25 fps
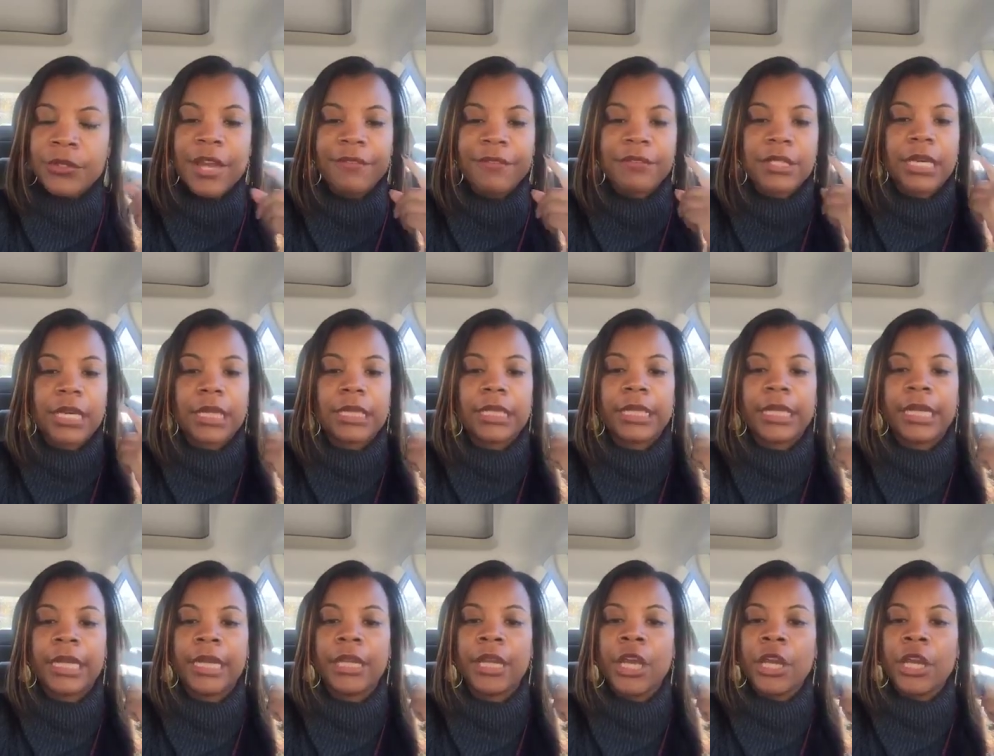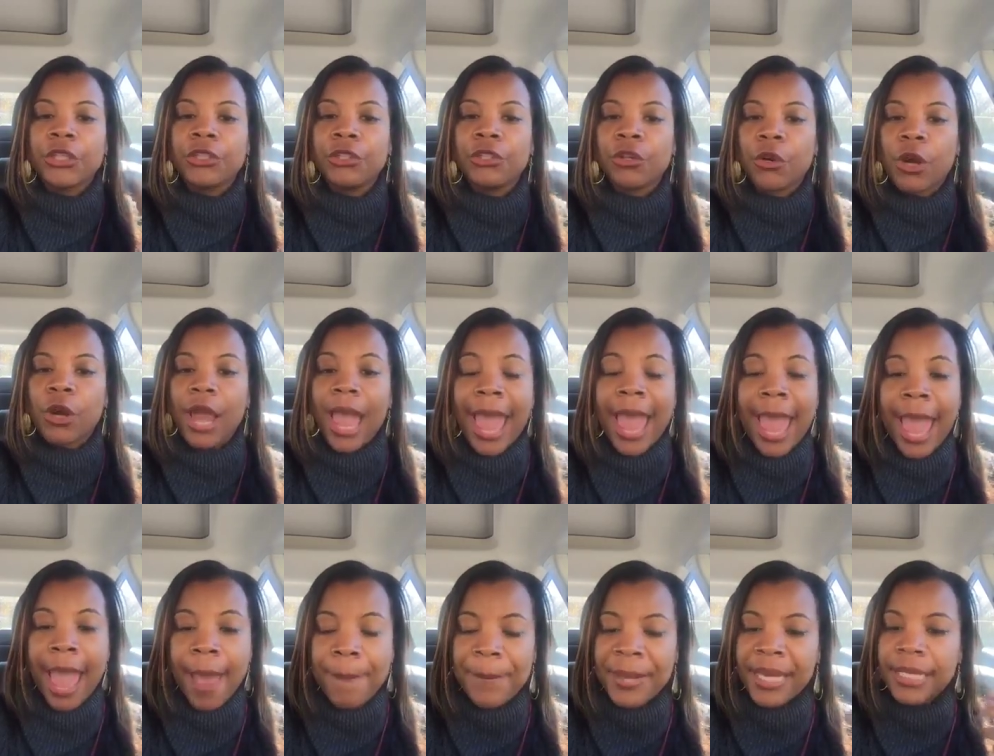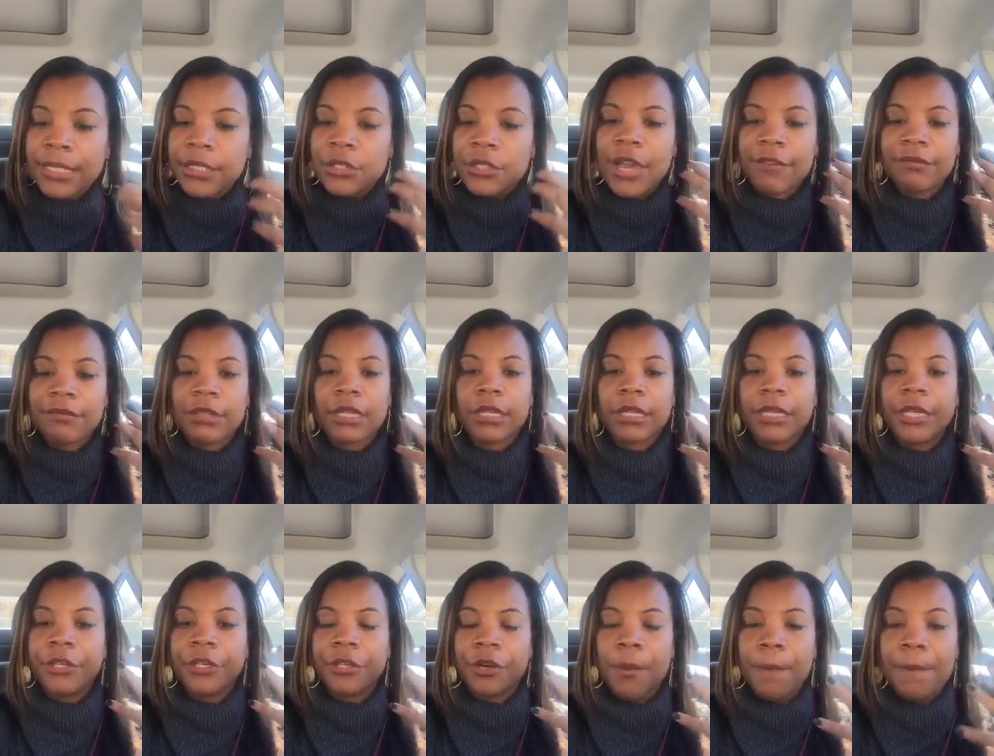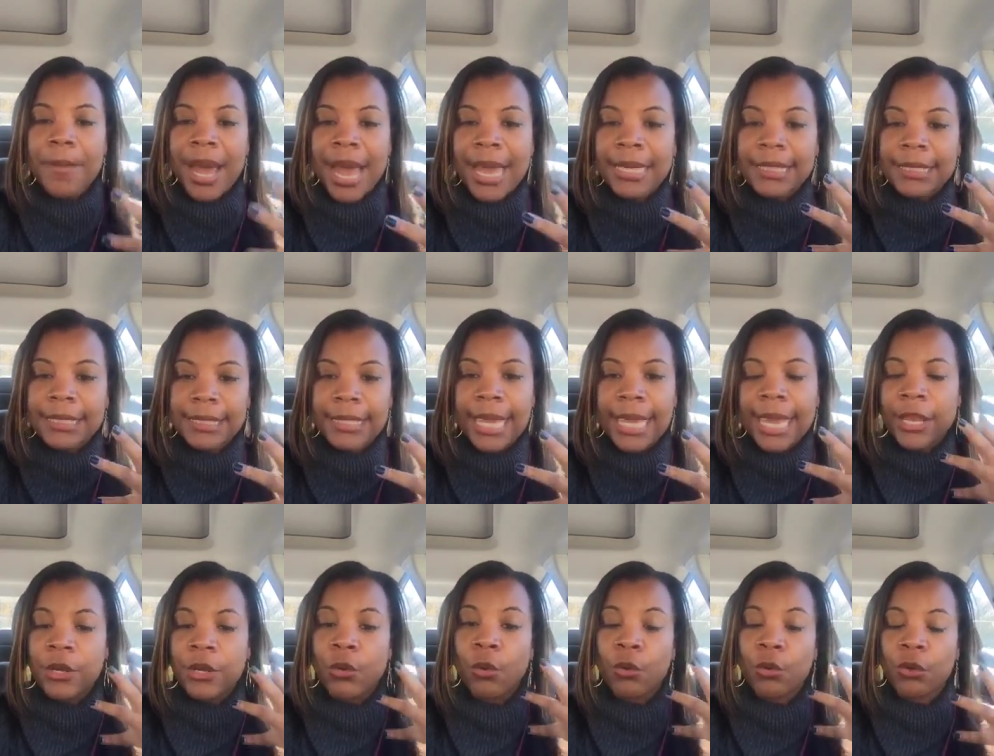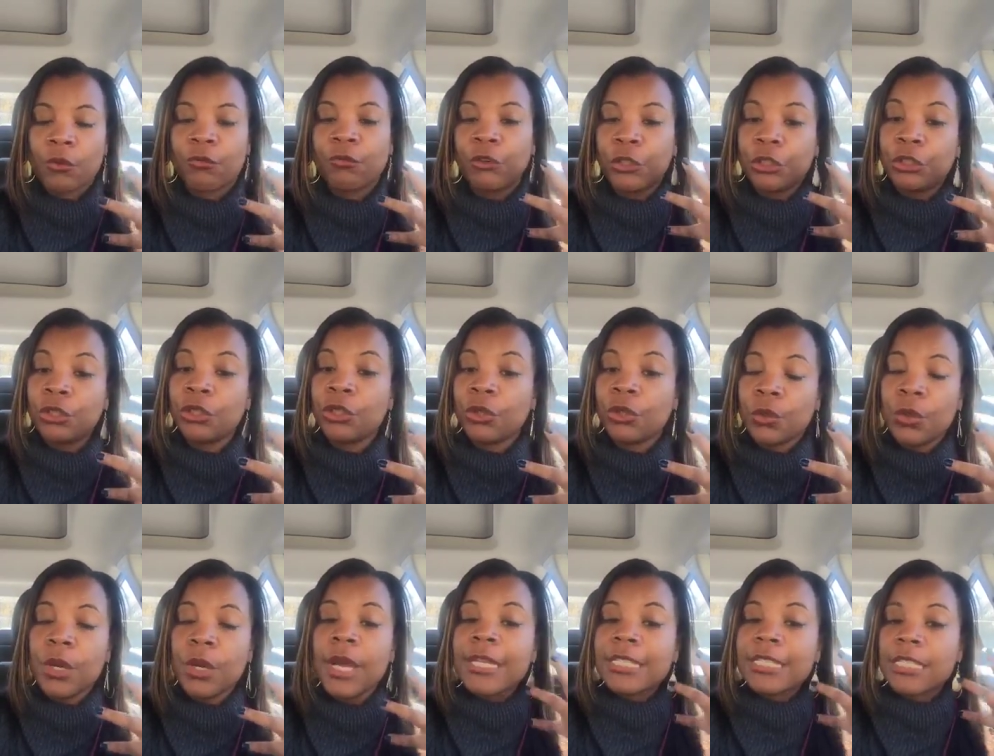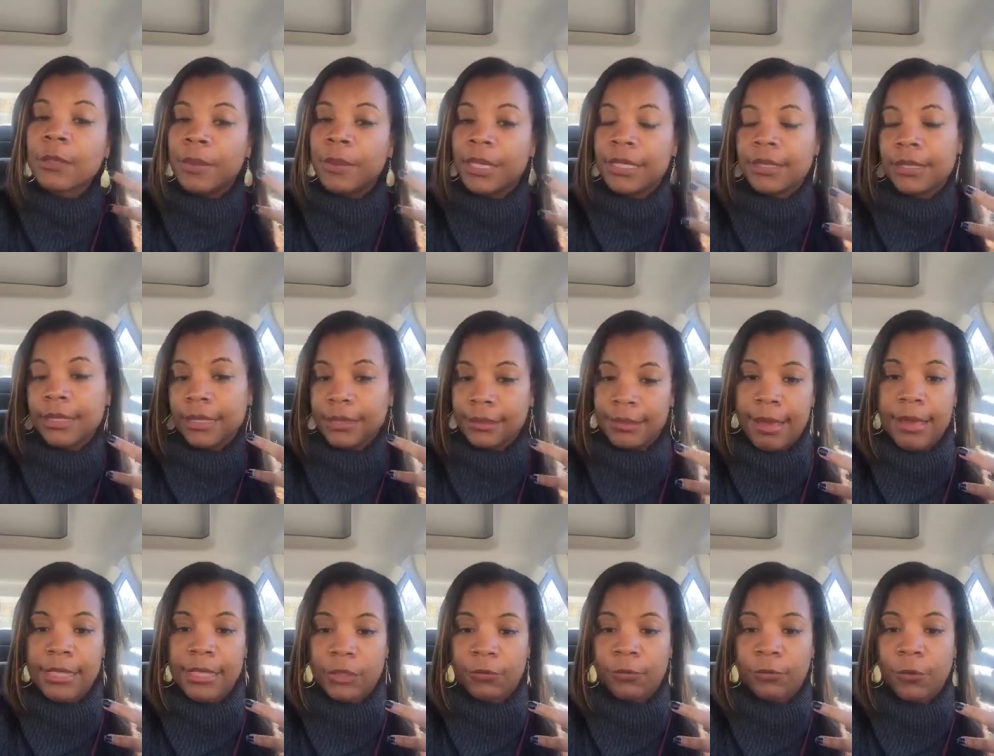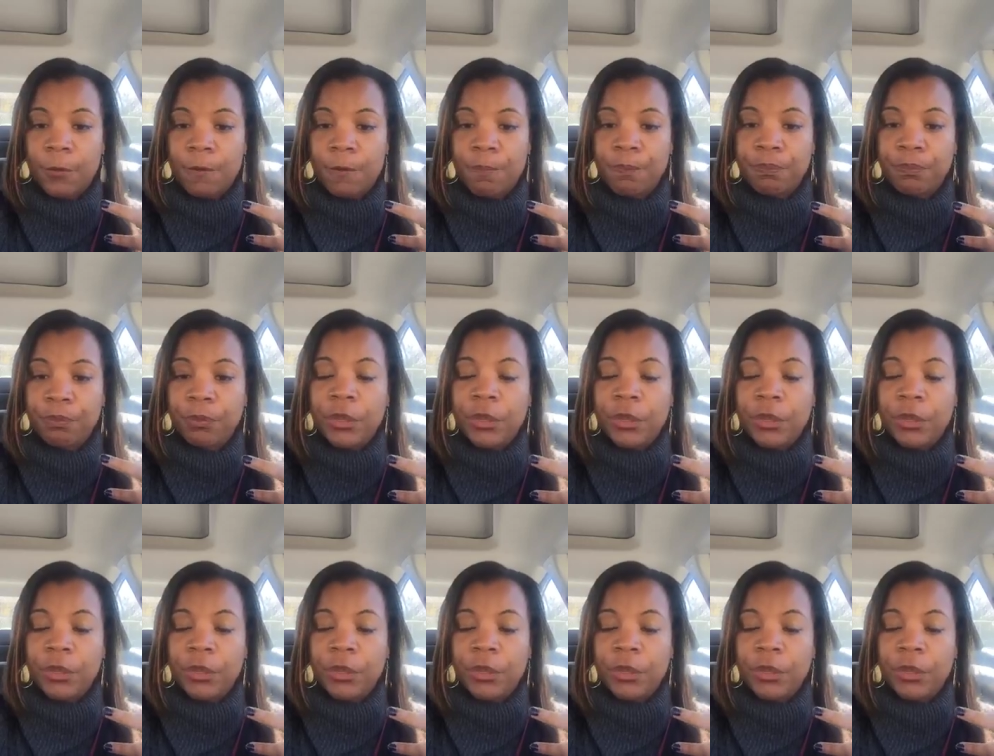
You have to clean your habits. You have to clean your mindset in order for you to be successful.